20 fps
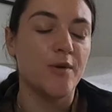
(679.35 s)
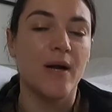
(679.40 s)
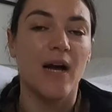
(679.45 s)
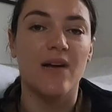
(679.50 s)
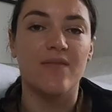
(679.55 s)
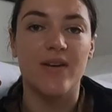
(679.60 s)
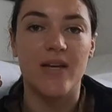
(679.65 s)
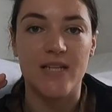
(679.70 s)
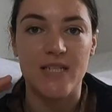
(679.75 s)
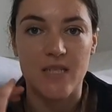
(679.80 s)
you
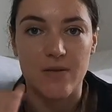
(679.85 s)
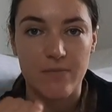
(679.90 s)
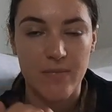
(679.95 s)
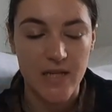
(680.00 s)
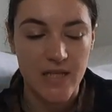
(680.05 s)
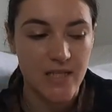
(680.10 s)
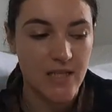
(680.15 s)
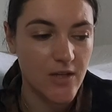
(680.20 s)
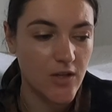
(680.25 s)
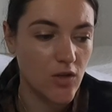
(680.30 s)
have
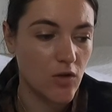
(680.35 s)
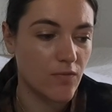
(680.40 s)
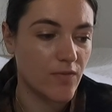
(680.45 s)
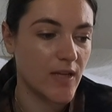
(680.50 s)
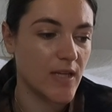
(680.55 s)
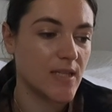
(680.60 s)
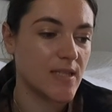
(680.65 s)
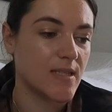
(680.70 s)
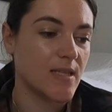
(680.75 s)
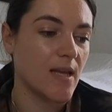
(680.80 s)
intermediate
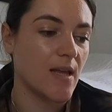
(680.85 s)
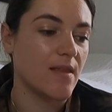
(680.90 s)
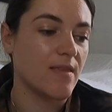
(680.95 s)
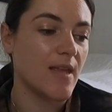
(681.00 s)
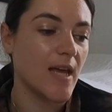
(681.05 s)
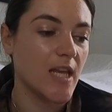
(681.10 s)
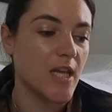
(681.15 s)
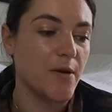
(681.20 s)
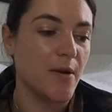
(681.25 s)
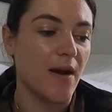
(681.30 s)
novice,
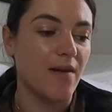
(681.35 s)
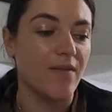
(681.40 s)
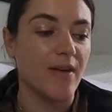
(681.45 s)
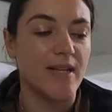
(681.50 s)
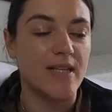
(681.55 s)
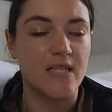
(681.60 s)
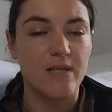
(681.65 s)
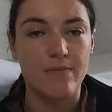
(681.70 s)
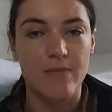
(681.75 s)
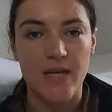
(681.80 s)
then you have
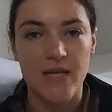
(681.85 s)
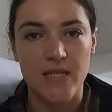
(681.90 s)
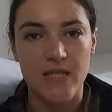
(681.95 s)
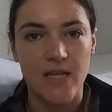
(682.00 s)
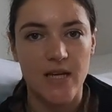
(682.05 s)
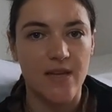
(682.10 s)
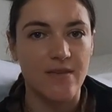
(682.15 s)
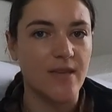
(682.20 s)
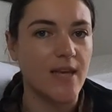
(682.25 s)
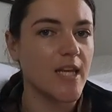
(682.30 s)

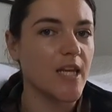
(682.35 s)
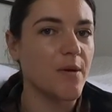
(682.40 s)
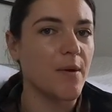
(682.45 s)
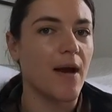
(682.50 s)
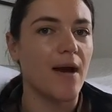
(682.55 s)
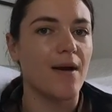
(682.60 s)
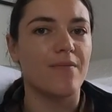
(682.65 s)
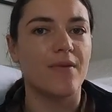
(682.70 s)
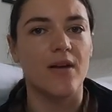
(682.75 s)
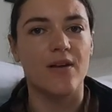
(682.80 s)
intermediate, then you
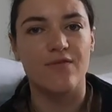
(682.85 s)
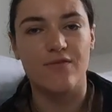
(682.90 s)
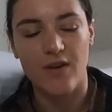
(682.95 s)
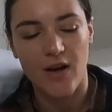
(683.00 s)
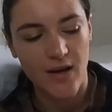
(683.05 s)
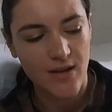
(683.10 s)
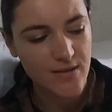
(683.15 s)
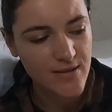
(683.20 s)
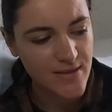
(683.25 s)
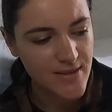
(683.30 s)
have
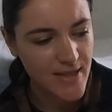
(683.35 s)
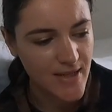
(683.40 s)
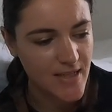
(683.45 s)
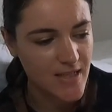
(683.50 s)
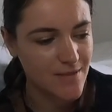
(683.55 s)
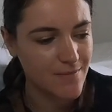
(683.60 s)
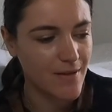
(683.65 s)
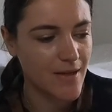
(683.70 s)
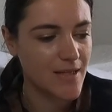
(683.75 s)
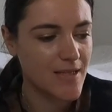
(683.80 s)
advanced
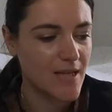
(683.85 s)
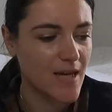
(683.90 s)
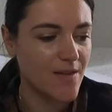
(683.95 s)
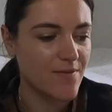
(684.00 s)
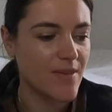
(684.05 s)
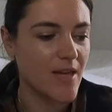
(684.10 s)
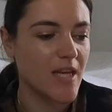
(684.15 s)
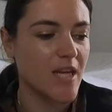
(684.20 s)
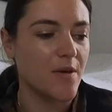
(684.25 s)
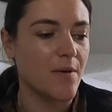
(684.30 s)
intermediate,
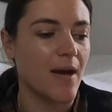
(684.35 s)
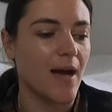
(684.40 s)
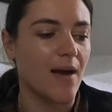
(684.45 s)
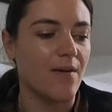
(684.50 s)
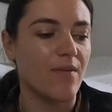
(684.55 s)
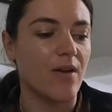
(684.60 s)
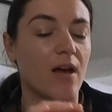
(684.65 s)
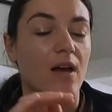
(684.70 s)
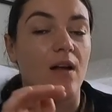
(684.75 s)
then you have